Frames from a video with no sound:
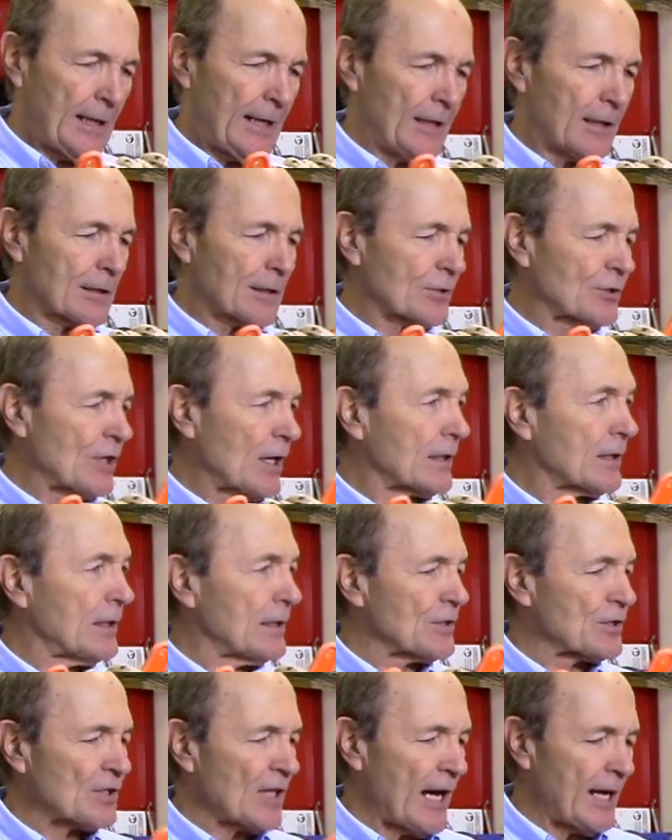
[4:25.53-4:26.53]
And it'll tuck
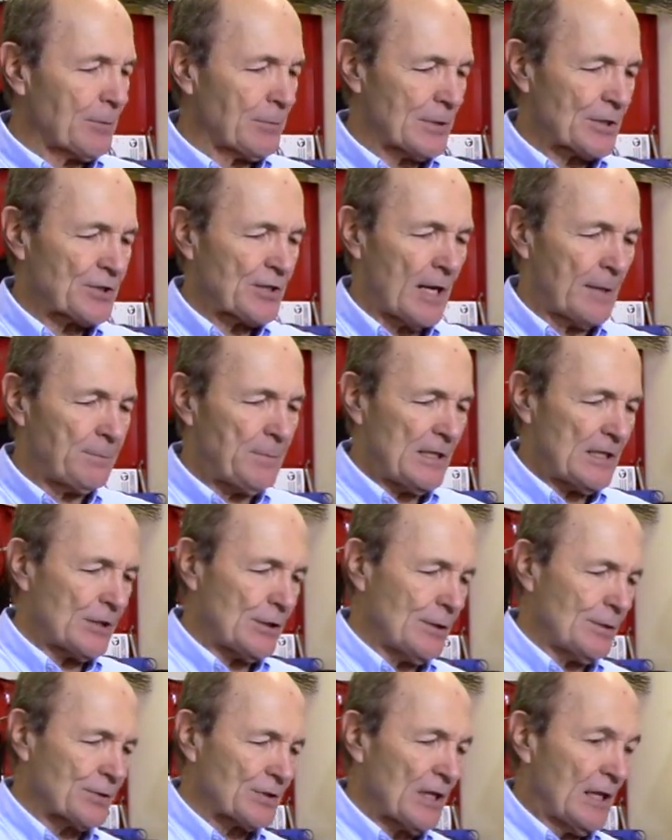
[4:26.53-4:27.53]
inside when it's not being
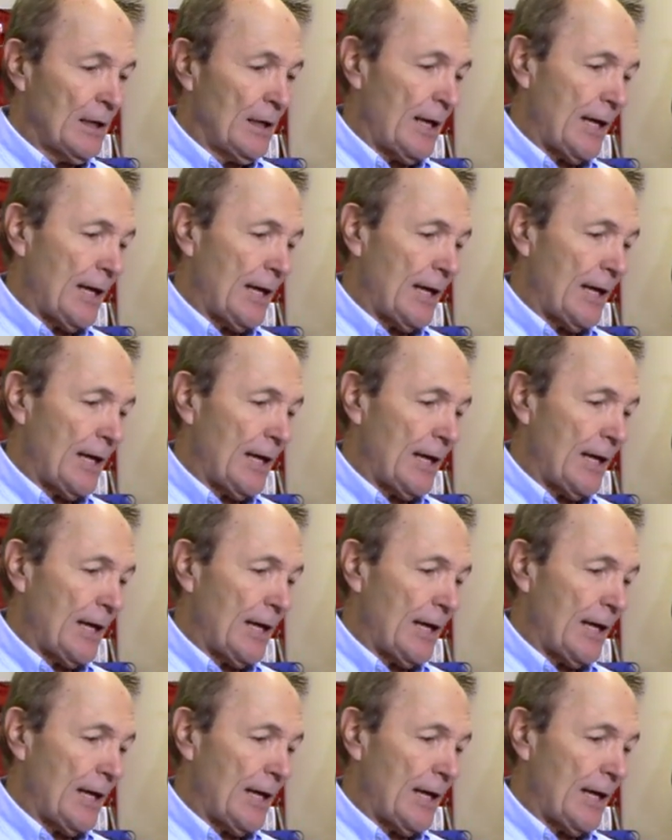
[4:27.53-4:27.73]
used.